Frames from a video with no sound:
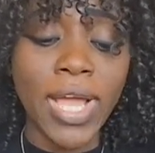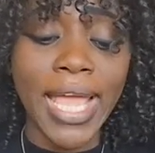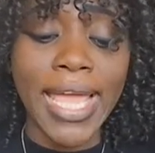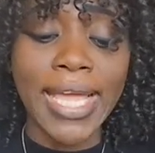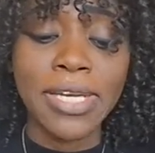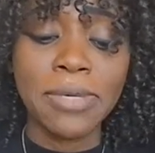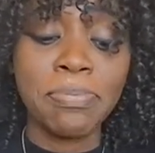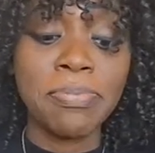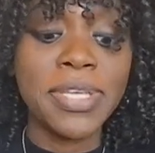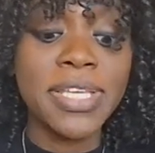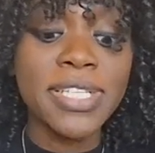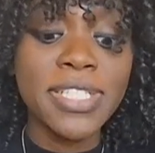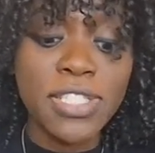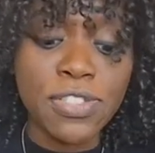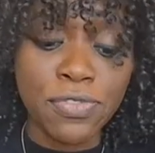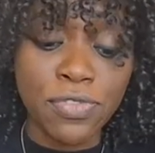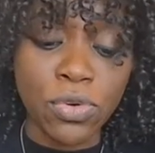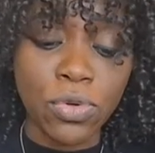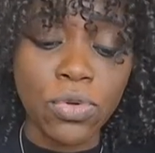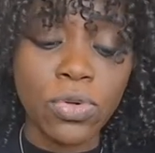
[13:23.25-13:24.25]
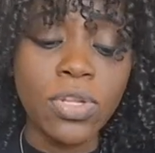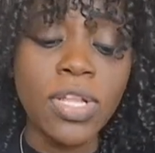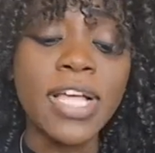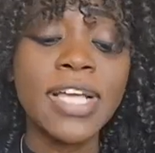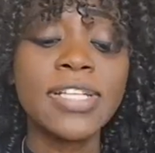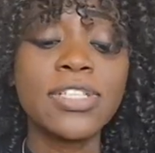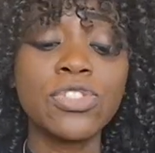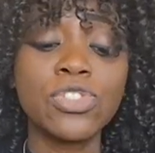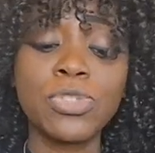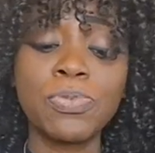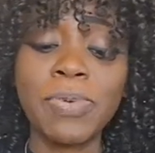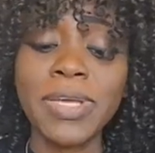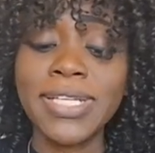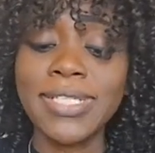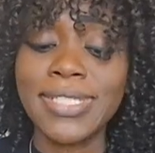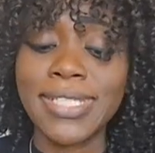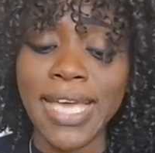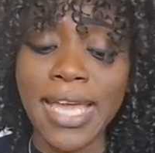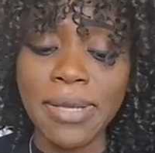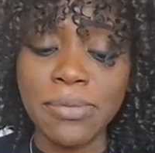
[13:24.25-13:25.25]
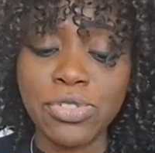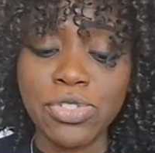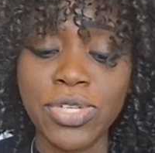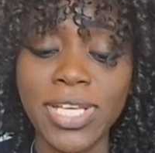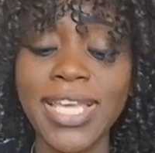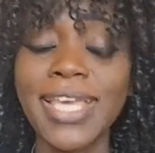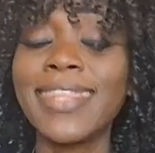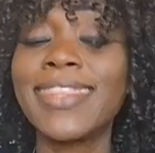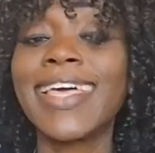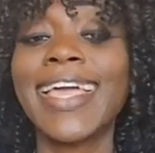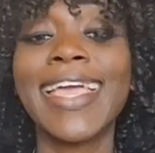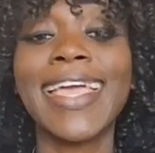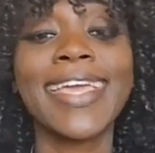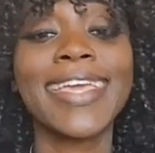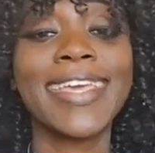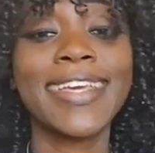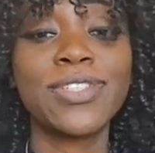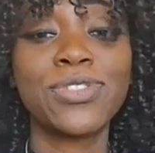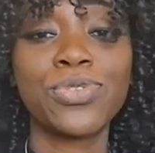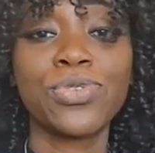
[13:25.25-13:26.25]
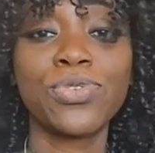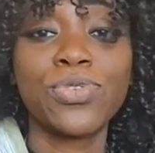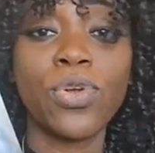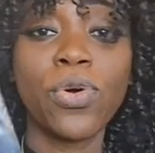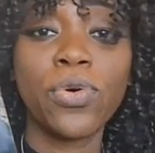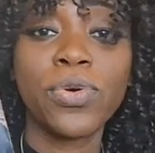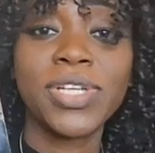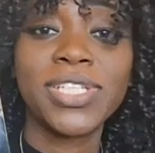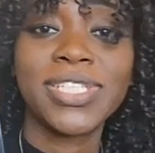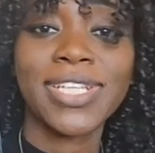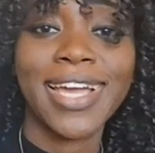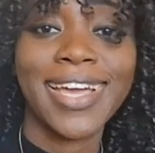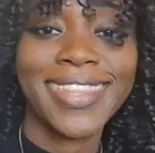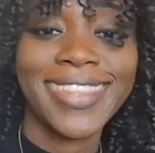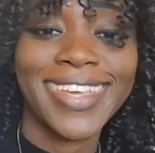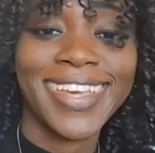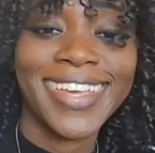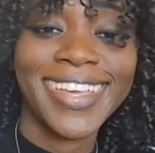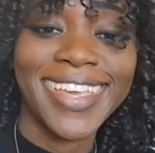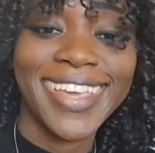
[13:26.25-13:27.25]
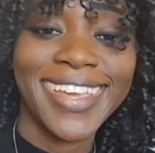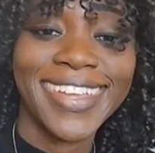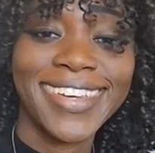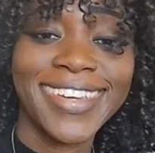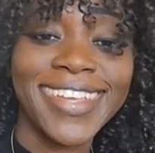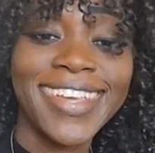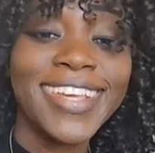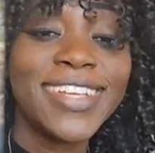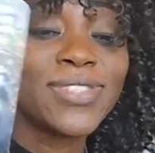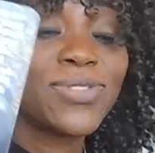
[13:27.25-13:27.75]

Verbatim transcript: and peaceful to spend time together and get to know each other again.